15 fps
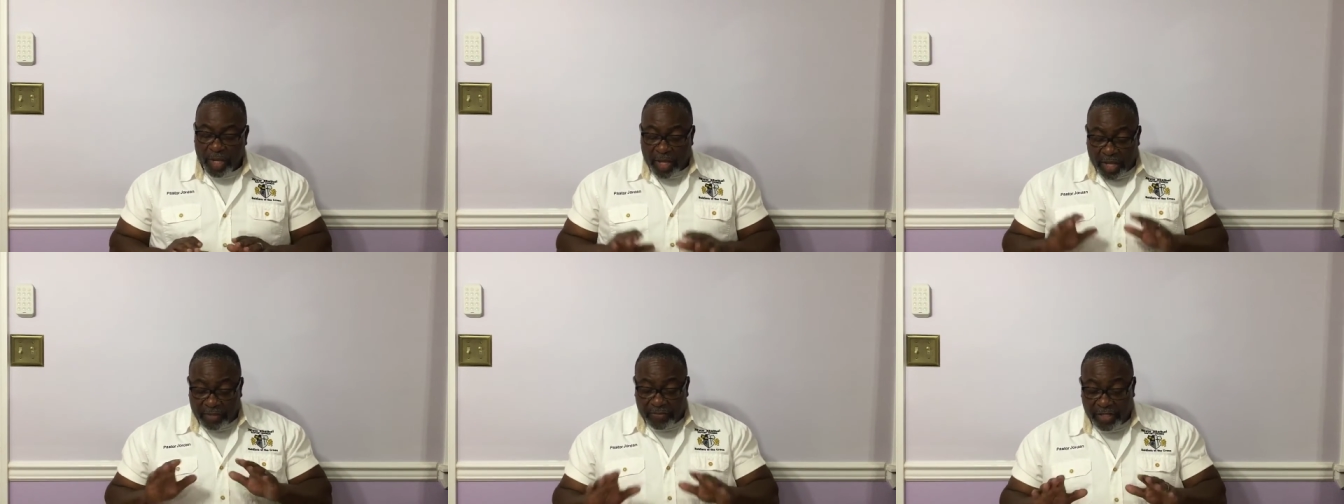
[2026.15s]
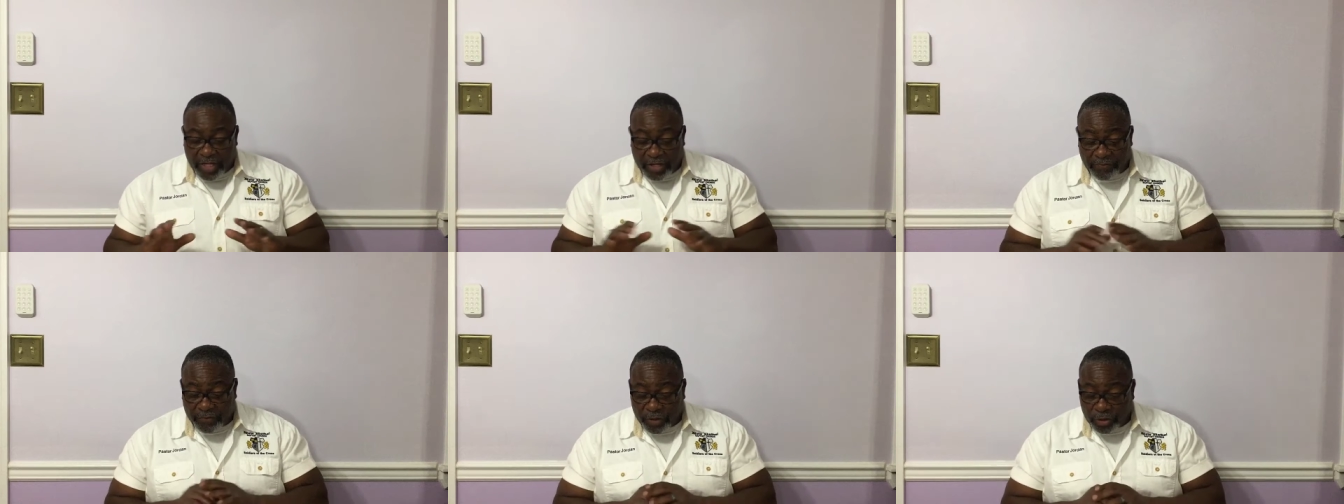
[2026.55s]
And
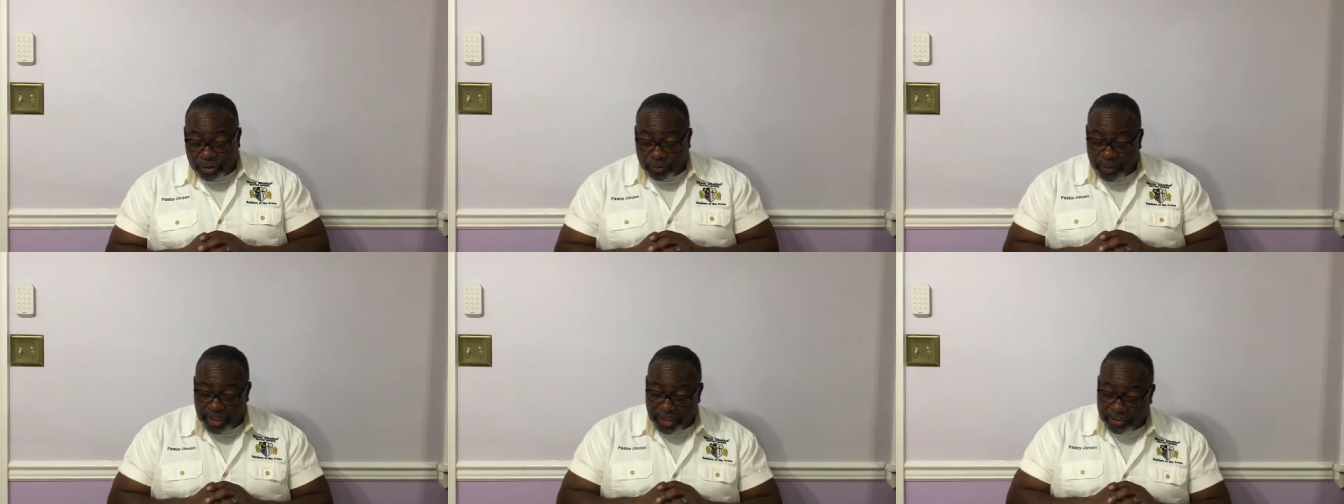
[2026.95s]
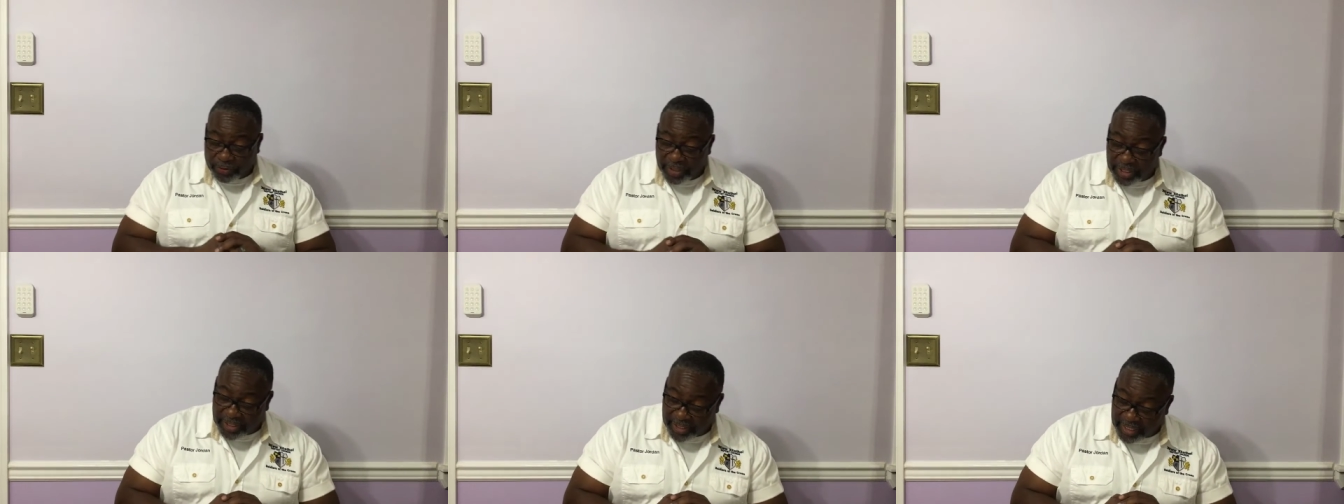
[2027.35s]
then verse
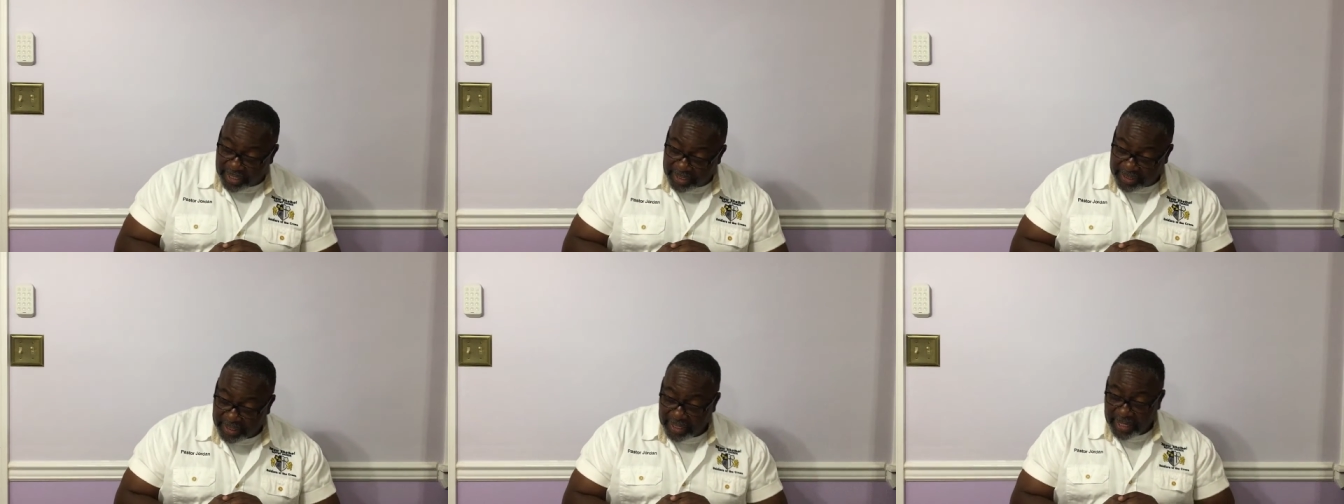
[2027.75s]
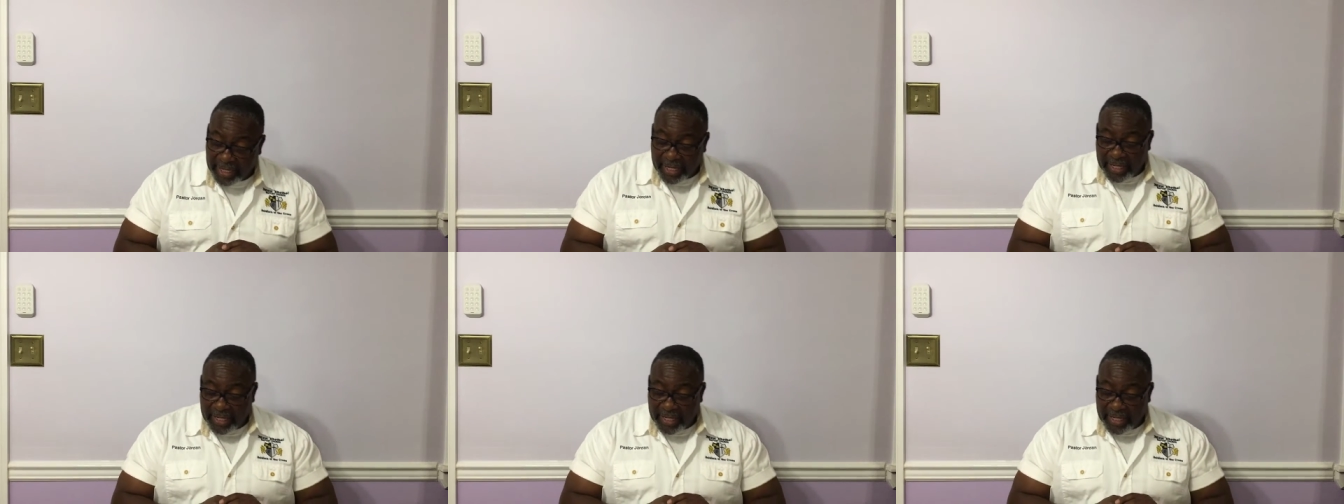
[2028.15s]
23 says,